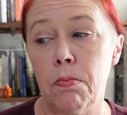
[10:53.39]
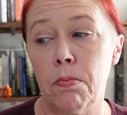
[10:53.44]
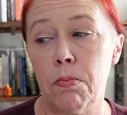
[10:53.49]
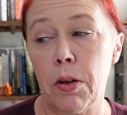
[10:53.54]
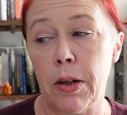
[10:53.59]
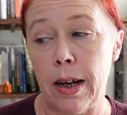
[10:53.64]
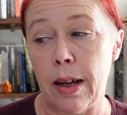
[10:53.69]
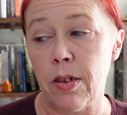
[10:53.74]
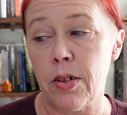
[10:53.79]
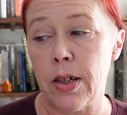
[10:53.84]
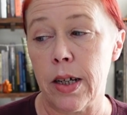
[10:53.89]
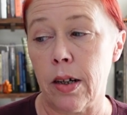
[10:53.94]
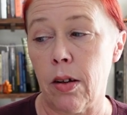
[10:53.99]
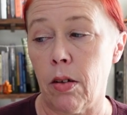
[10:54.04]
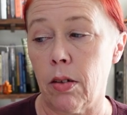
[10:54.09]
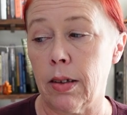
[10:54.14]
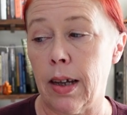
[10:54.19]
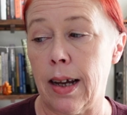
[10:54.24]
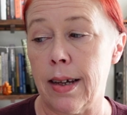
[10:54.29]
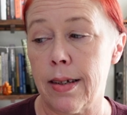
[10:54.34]
pronouncing
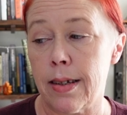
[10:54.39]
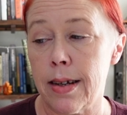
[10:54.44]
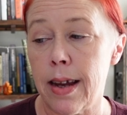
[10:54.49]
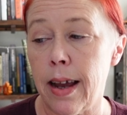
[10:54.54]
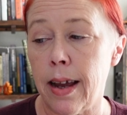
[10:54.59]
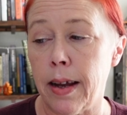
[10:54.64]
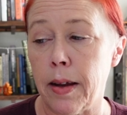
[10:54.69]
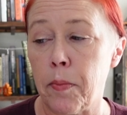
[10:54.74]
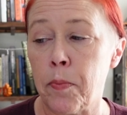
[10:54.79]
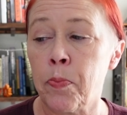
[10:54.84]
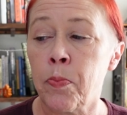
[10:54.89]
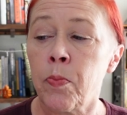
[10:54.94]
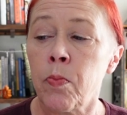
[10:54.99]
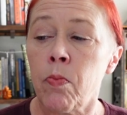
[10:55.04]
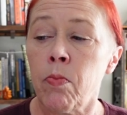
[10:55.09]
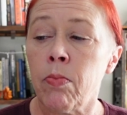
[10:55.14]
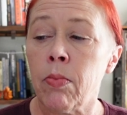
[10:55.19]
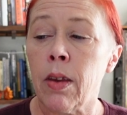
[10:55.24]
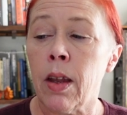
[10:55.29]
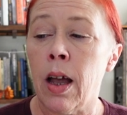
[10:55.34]
her last name.
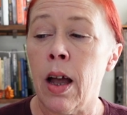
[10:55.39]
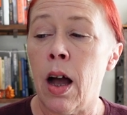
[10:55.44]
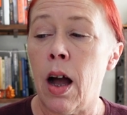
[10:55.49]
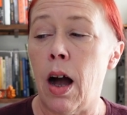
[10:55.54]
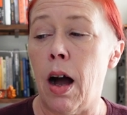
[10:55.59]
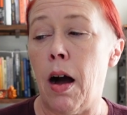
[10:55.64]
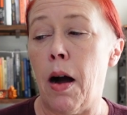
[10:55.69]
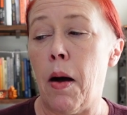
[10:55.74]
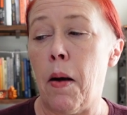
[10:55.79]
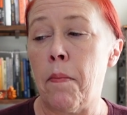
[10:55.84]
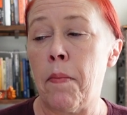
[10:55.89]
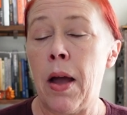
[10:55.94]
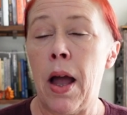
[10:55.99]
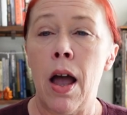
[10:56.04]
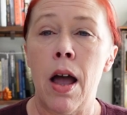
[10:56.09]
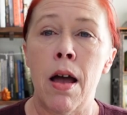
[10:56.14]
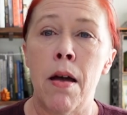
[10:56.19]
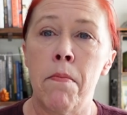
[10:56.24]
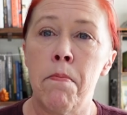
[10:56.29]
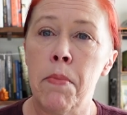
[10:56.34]

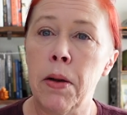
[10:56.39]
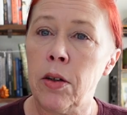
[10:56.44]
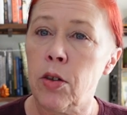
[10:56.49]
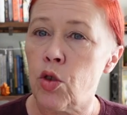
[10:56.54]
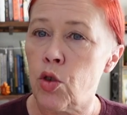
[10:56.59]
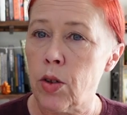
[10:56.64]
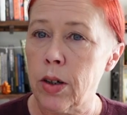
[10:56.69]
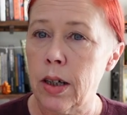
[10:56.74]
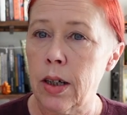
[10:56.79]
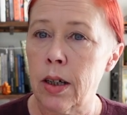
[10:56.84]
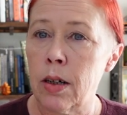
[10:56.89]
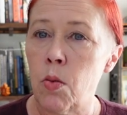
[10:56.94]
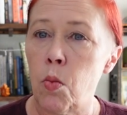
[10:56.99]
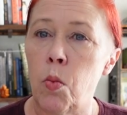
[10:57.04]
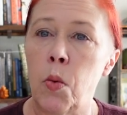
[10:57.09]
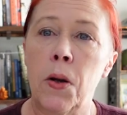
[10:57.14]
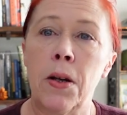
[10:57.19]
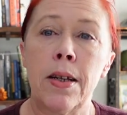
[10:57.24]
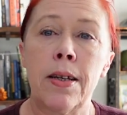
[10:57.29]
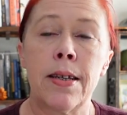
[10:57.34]
Mildred
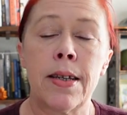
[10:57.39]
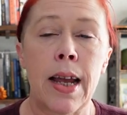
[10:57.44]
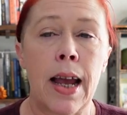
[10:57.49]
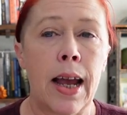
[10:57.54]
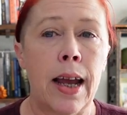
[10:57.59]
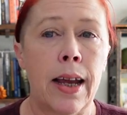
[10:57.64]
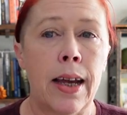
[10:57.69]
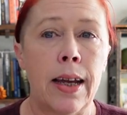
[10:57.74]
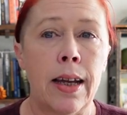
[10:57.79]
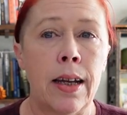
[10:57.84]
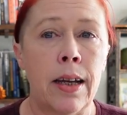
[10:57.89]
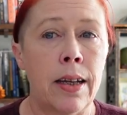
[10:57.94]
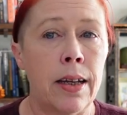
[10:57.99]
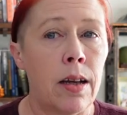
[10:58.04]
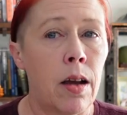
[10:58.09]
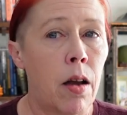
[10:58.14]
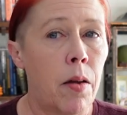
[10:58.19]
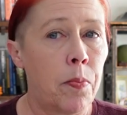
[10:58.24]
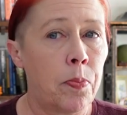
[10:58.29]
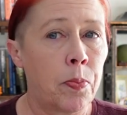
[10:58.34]
was
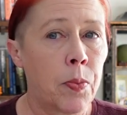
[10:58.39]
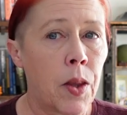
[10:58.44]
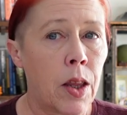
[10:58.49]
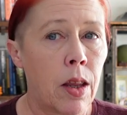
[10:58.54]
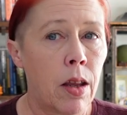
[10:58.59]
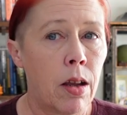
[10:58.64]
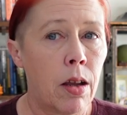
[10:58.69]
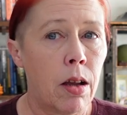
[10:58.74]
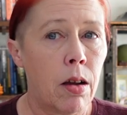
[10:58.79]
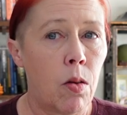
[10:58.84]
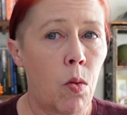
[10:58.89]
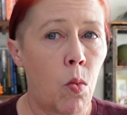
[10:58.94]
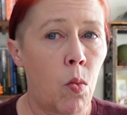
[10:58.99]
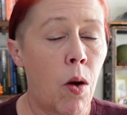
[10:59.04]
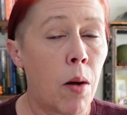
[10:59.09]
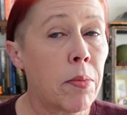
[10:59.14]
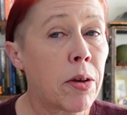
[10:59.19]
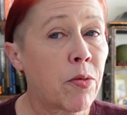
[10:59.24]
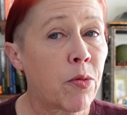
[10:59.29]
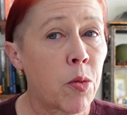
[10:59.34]
a
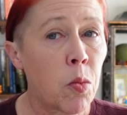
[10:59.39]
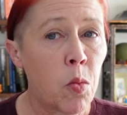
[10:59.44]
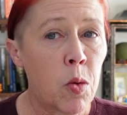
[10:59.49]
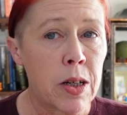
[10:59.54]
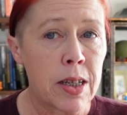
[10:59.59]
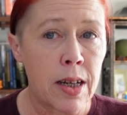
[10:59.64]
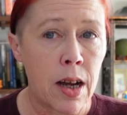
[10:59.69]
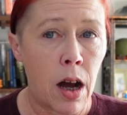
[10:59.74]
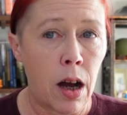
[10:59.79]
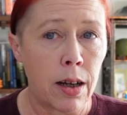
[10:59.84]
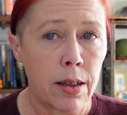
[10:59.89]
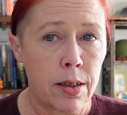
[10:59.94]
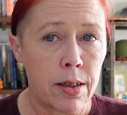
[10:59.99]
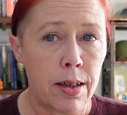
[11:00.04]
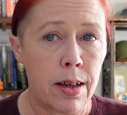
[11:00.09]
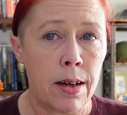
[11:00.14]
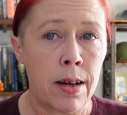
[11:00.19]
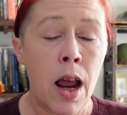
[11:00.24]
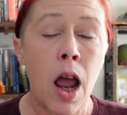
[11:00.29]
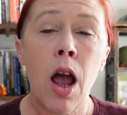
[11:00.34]
woman from
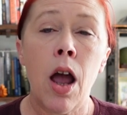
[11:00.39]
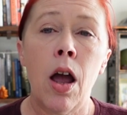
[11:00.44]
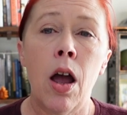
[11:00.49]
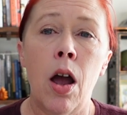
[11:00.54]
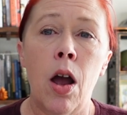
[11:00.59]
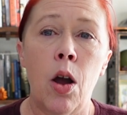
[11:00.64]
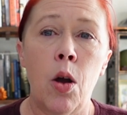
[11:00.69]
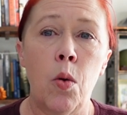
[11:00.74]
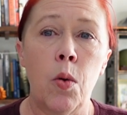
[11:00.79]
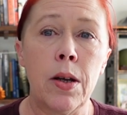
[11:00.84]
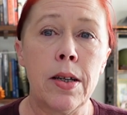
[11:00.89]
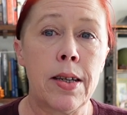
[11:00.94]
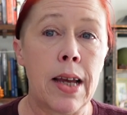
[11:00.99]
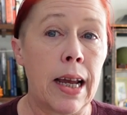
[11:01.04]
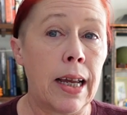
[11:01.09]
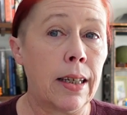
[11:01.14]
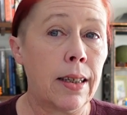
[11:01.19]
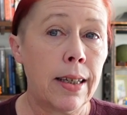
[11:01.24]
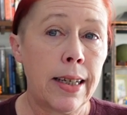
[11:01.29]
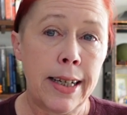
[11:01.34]
Wisconsin who was
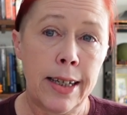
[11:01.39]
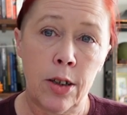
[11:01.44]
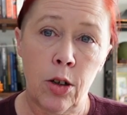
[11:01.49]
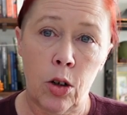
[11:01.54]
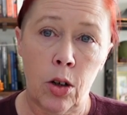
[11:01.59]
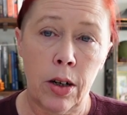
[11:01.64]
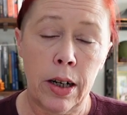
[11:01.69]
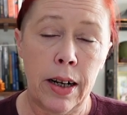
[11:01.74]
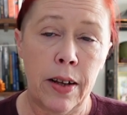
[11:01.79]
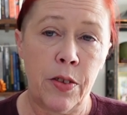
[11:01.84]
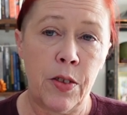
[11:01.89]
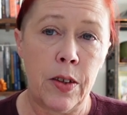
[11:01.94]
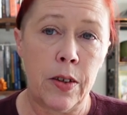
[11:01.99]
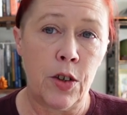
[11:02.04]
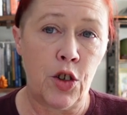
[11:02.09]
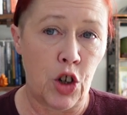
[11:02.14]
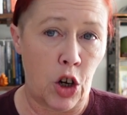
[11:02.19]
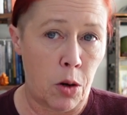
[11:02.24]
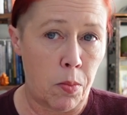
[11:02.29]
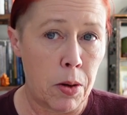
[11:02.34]
a leader in the
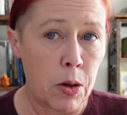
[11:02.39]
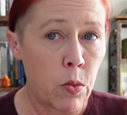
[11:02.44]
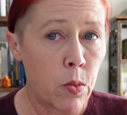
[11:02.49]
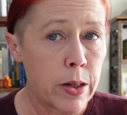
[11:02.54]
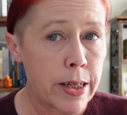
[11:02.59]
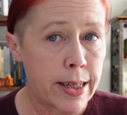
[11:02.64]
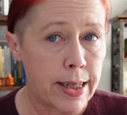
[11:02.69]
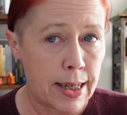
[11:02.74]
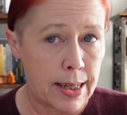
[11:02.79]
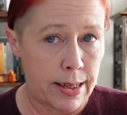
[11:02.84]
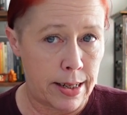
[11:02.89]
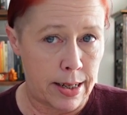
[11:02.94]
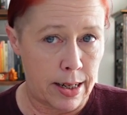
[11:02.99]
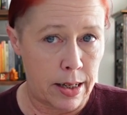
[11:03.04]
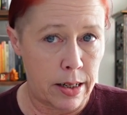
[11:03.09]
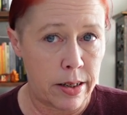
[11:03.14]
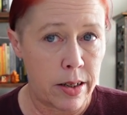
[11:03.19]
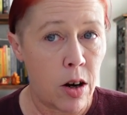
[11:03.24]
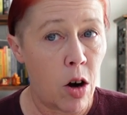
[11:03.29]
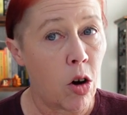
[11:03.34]
German
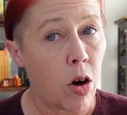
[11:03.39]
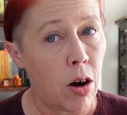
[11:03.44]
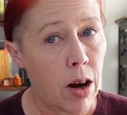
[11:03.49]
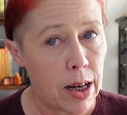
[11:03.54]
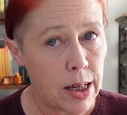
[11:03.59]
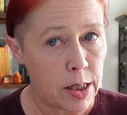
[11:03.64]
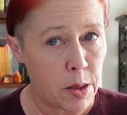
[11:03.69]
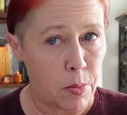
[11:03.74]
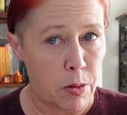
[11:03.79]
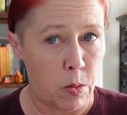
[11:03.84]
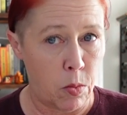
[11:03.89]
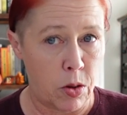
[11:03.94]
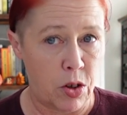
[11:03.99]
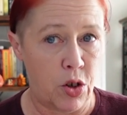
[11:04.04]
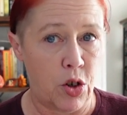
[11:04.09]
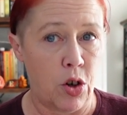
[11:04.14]
resistance. Her husband was